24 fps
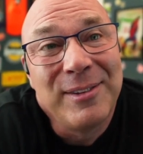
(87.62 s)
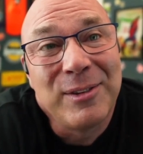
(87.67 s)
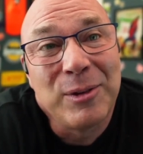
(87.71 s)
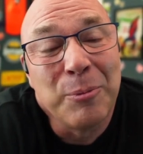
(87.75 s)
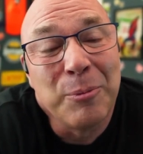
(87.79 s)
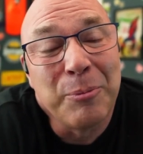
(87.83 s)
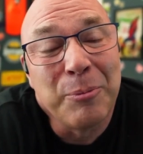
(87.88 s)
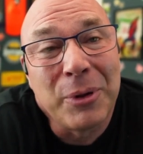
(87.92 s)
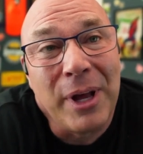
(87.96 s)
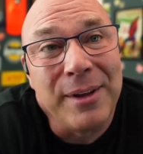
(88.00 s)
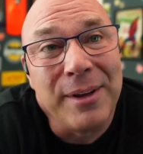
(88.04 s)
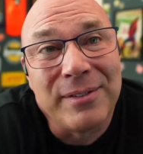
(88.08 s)

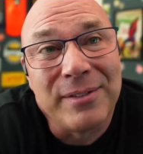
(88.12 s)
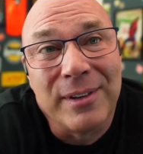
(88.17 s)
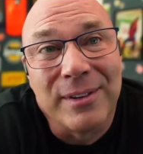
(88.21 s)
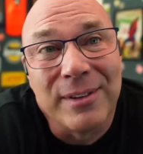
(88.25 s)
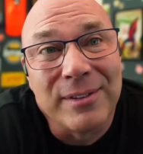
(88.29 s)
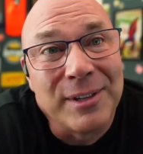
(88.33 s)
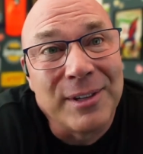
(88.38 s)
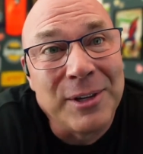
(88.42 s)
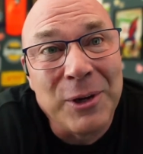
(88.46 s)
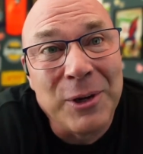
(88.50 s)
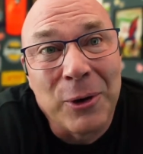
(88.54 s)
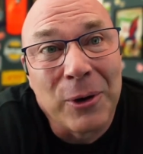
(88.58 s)
some
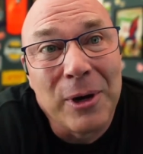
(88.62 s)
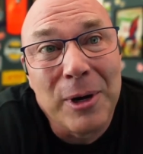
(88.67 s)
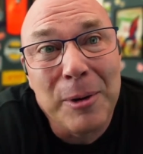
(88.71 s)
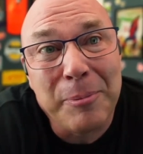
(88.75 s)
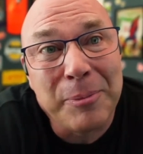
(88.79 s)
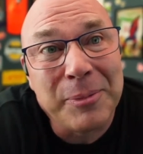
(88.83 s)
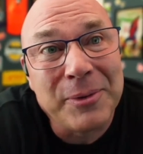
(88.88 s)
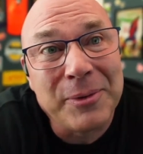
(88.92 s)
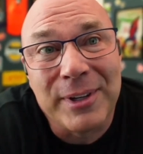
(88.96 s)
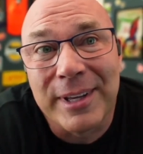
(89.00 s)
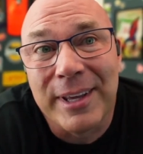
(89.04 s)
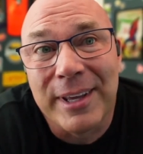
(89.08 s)
places in
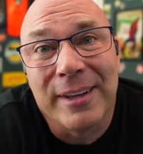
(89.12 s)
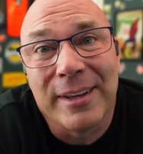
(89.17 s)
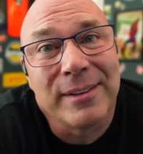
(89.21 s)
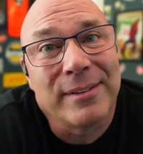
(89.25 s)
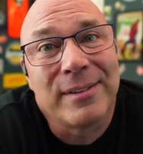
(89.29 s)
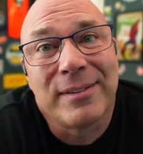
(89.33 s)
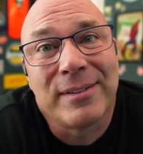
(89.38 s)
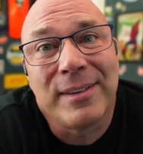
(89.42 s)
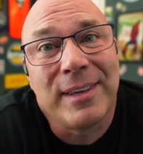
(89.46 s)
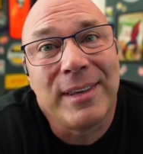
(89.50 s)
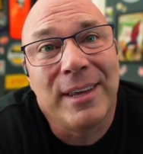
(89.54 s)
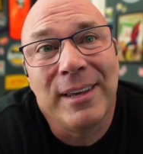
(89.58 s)
Europe to
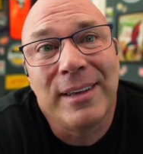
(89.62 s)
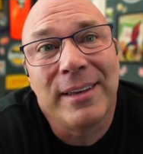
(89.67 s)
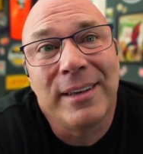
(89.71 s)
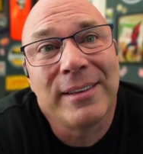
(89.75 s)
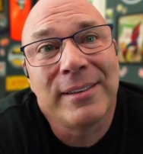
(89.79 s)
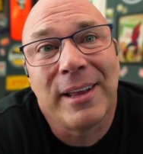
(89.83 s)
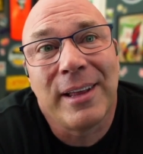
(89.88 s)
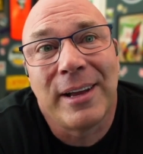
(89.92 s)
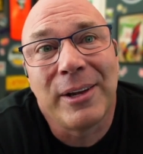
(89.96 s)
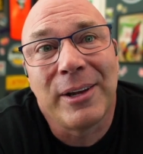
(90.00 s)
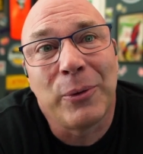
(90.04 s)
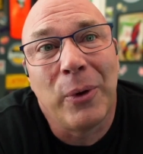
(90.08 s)
get
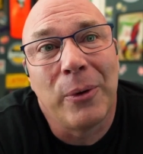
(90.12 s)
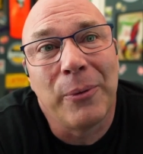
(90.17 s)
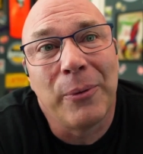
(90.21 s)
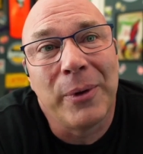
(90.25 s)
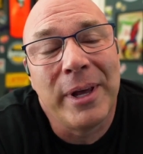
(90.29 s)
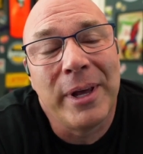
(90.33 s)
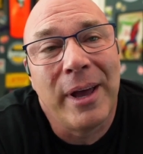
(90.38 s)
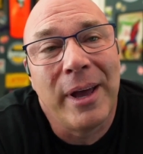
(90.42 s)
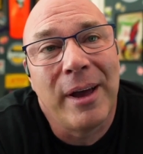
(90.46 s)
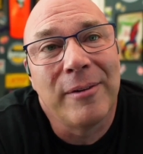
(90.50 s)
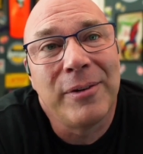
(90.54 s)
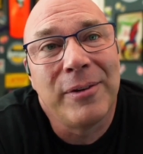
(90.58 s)
skiing like what
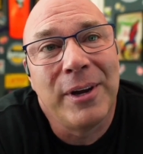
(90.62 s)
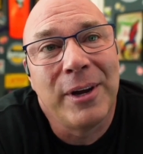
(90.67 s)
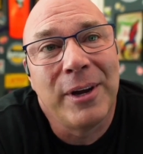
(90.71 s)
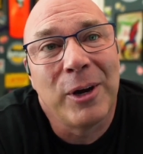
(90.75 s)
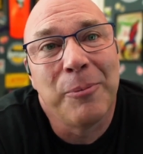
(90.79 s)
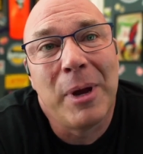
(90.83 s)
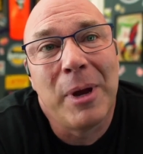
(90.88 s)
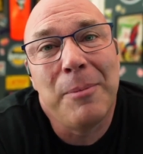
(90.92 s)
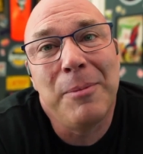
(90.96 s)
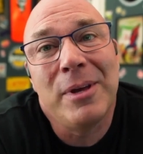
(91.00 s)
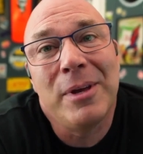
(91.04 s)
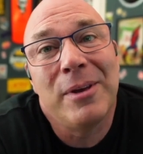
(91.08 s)
we have
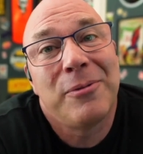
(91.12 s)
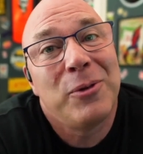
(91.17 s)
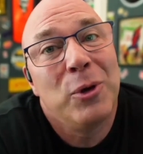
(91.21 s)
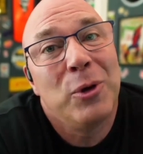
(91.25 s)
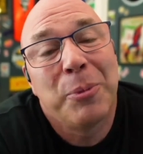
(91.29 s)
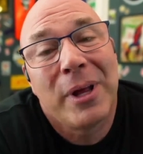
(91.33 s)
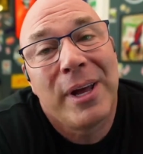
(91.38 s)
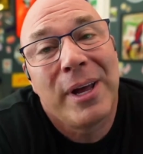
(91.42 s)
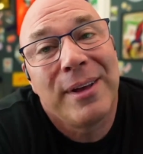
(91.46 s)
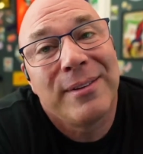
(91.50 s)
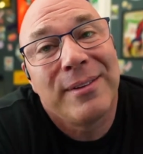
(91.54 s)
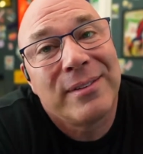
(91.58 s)
here. Maybe a
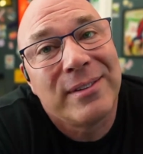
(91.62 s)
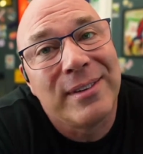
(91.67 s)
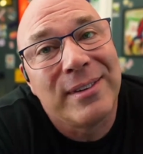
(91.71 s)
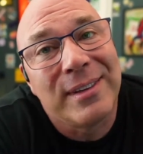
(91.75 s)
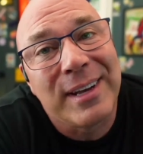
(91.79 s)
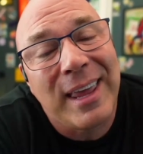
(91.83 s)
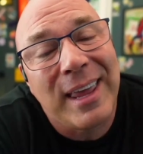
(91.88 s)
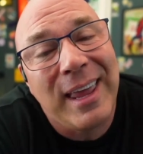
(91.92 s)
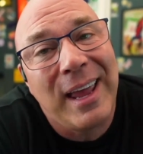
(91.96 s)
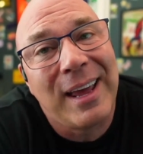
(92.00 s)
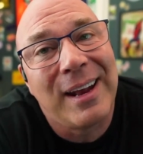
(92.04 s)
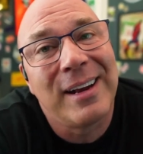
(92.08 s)
few places
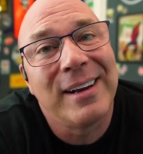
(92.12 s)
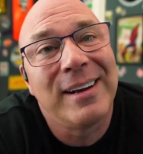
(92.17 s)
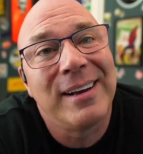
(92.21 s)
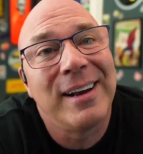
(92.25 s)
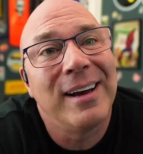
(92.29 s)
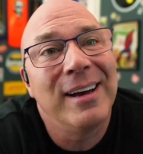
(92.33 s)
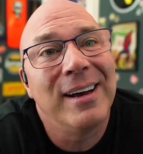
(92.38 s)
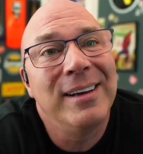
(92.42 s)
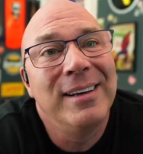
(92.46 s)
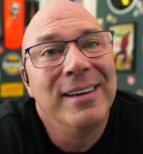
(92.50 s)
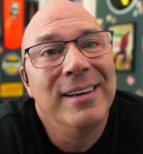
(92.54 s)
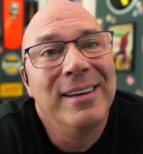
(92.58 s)
in
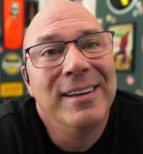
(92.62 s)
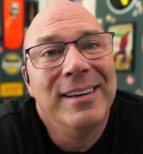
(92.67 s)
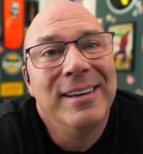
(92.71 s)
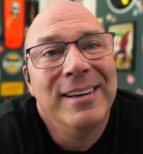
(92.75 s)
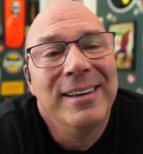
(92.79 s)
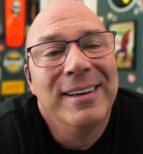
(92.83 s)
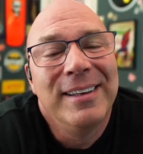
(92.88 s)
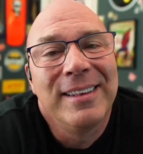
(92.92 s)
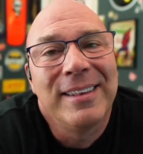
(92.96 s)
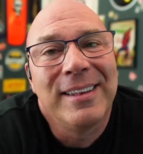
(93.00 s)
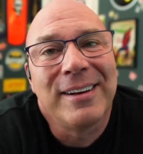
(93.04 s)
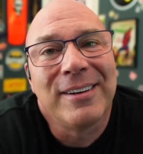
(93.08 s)
Canada
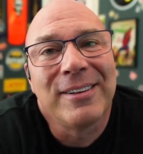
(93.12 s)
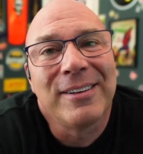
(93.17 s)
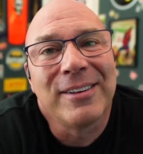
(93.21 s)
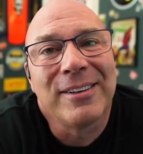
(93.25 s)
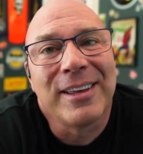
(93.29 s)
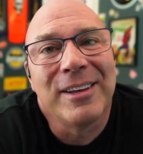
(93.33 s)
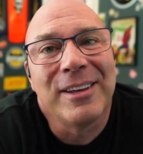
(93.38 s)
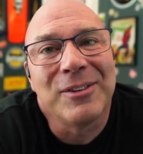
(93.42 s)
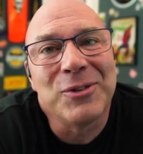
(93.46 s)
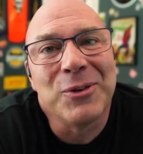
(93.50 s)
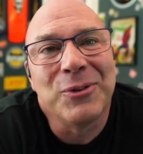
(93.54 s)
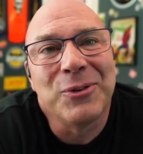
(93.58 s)
that'll
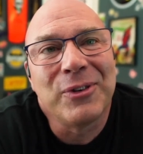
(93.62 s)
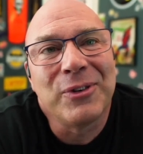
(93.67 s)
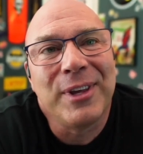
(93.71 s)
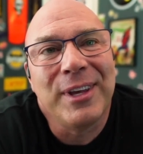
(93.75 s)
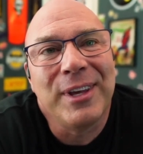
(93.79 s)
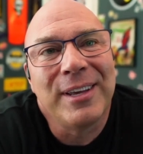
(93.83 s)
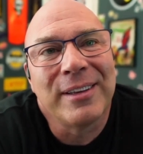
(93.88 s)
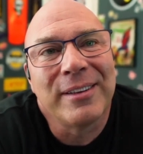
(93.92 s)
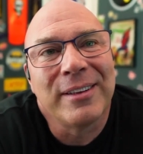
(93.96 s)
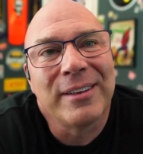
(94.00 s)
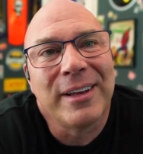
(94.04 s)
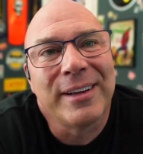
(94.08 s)
get you
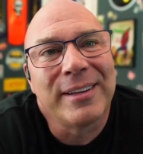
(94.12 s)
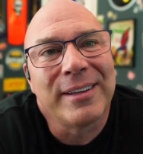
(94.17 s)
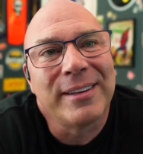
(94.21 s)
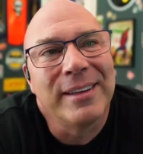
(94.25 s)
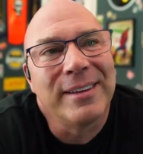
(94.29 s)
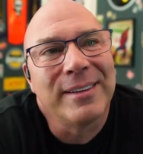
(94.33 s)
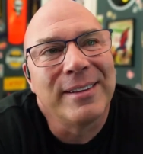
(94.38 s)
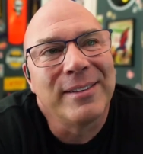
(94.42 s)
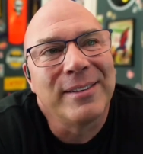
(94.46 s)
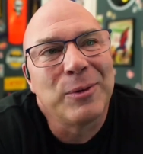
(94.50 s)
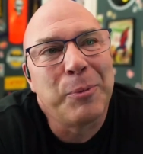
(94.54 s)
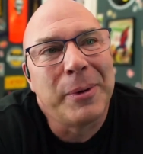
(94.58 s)
skiing like
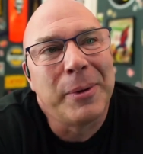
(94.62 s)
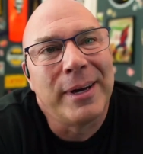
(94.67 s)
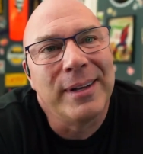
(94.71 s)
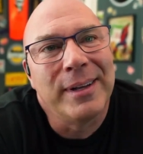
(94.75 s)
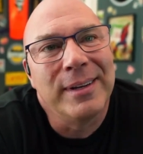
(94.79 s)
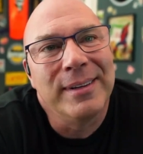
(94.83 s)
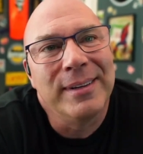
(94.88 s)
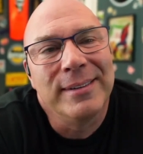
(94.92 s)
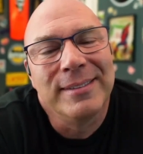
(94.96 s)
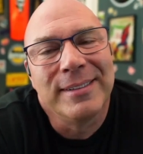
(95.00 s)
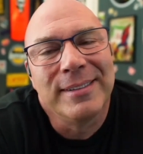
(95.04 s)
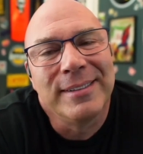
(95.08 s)
this,
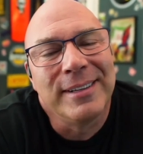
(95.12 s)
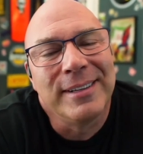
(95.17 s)
but